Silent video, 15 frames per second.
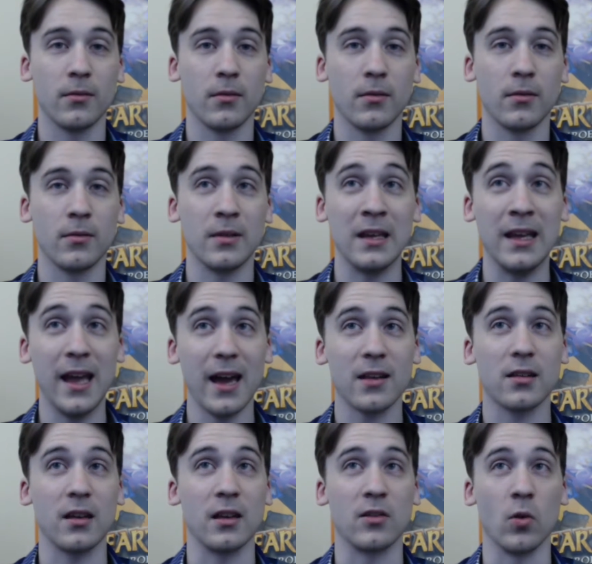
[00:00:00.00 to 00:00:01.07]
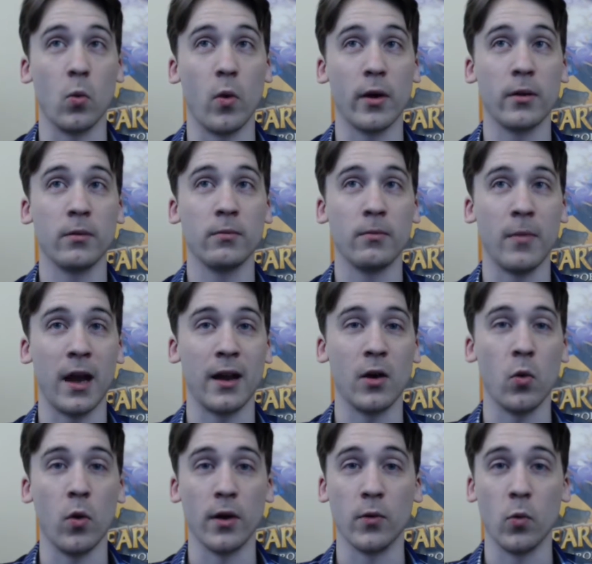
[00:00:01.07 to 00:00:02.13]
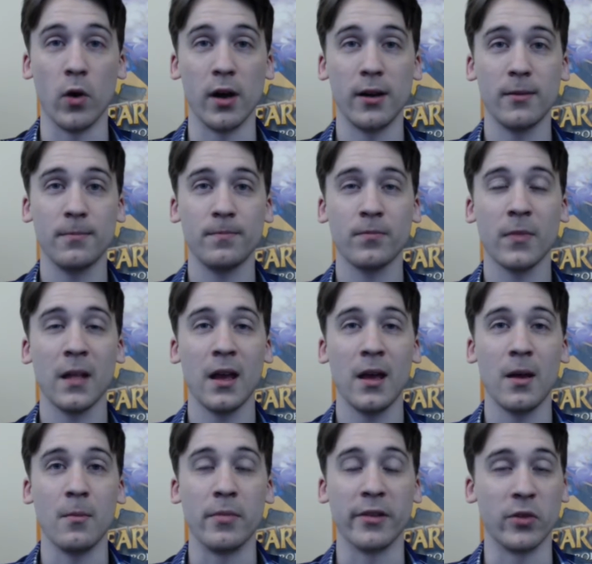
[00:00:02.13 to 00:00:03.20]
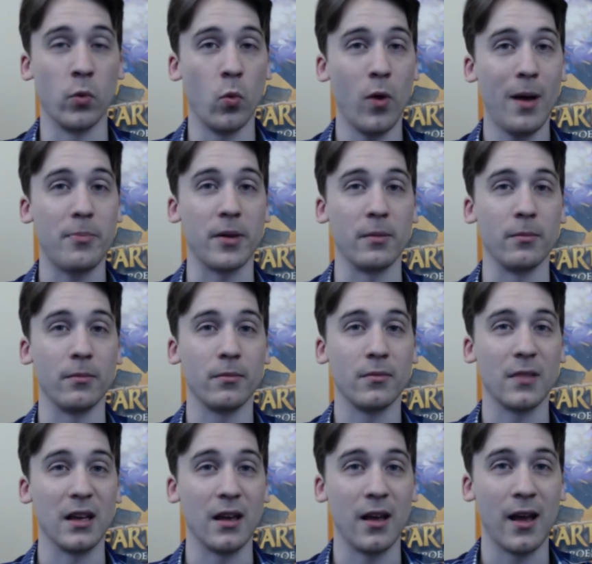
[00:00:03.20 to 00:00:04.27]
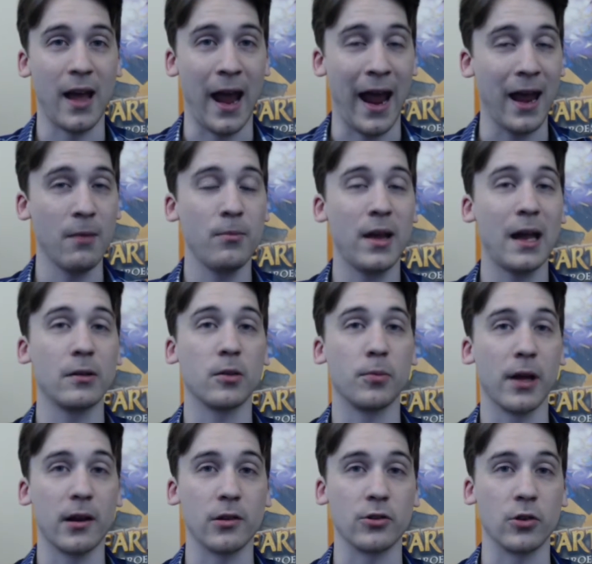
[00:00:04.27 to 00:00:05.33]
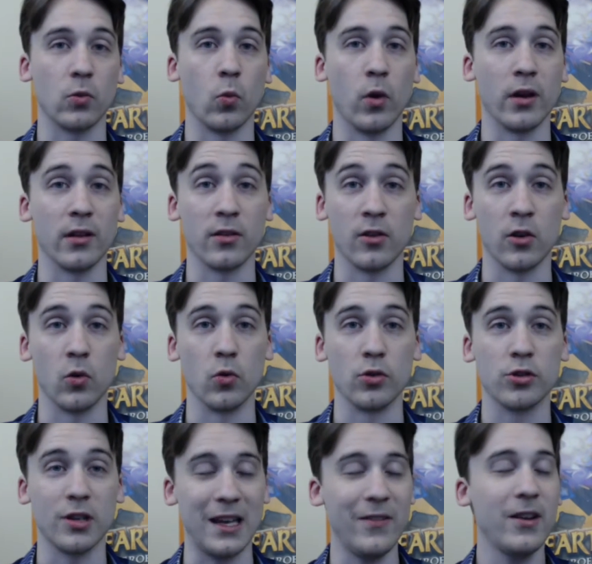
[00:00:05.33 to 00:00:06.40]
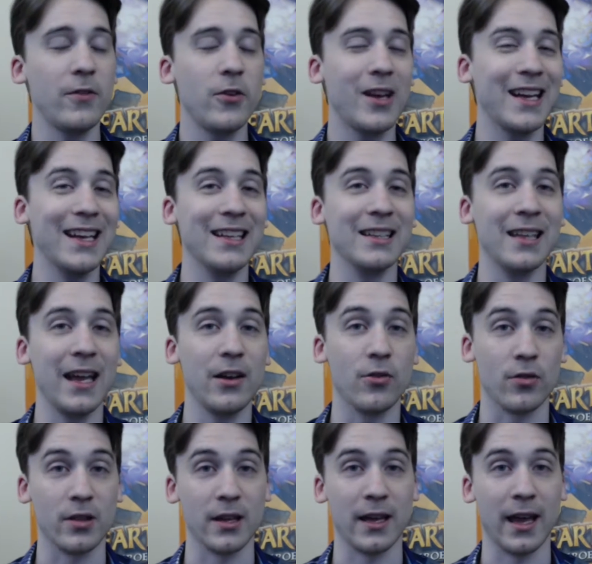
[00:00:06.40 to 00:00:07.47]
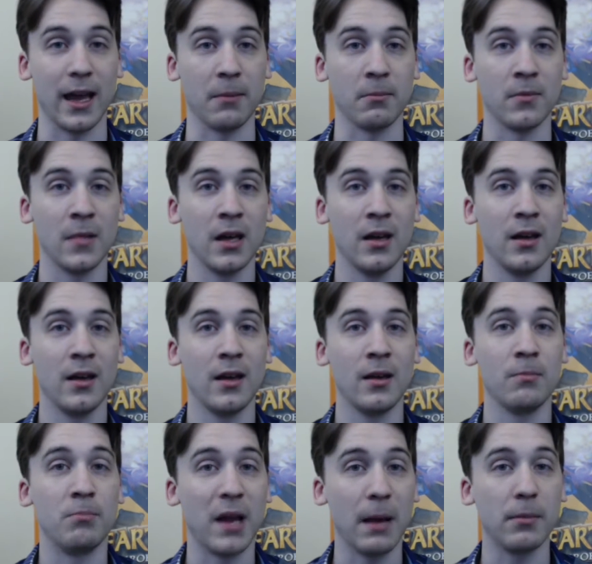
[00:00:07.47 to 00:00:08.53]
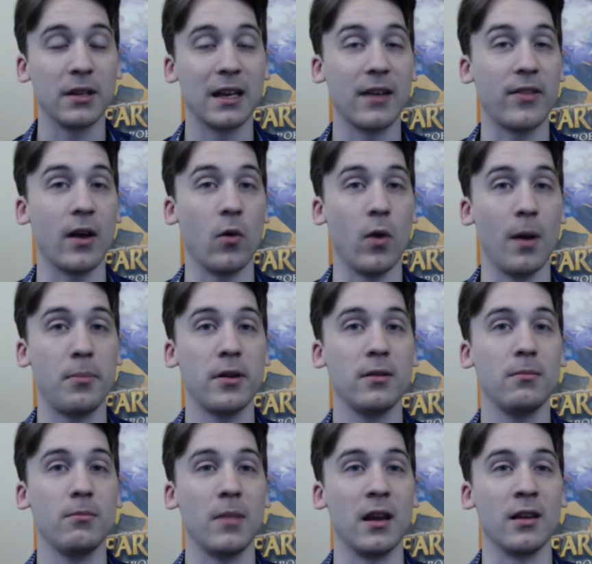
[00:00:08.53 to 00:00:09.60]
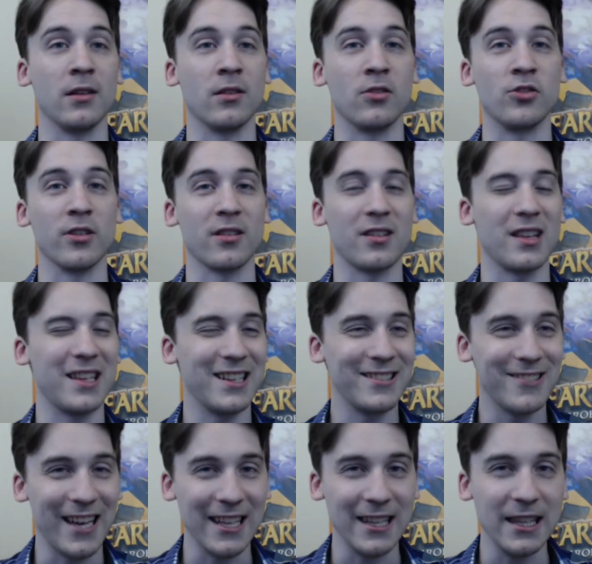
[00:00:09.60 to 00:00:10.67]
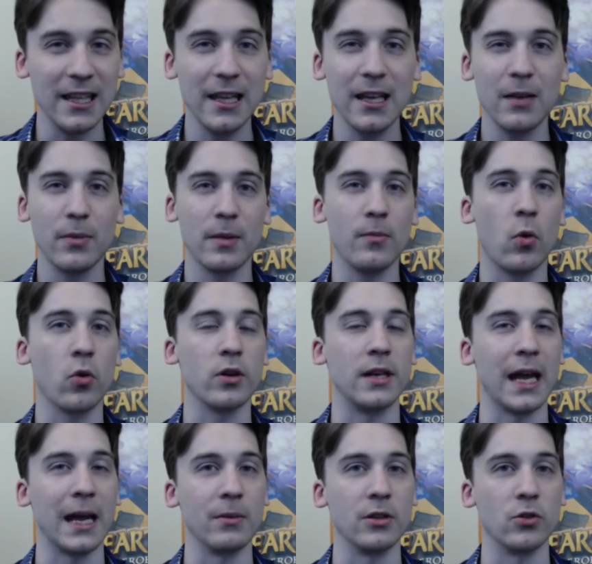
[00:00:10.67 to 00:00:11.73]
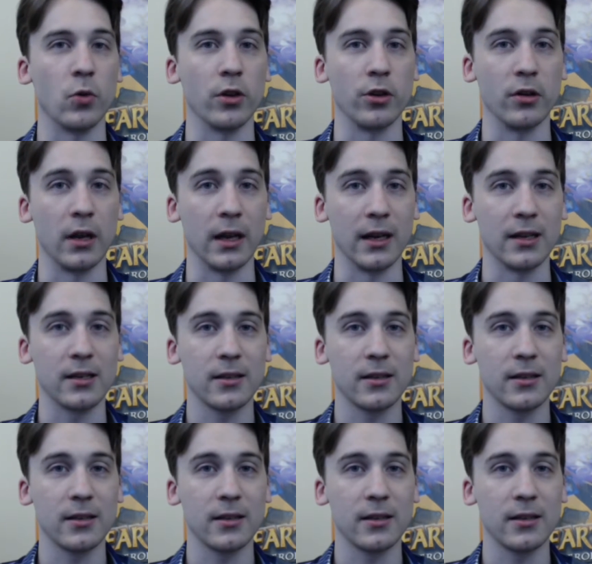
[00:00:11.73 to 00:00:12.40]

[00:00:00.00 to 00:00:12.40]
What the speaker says: yes, it's a 1-mana 1/1, but the weapon and being able to play it on turn 1 is huge. Even if you get it later in the game, being able to get that weapon means just a little bit more damage when you need it.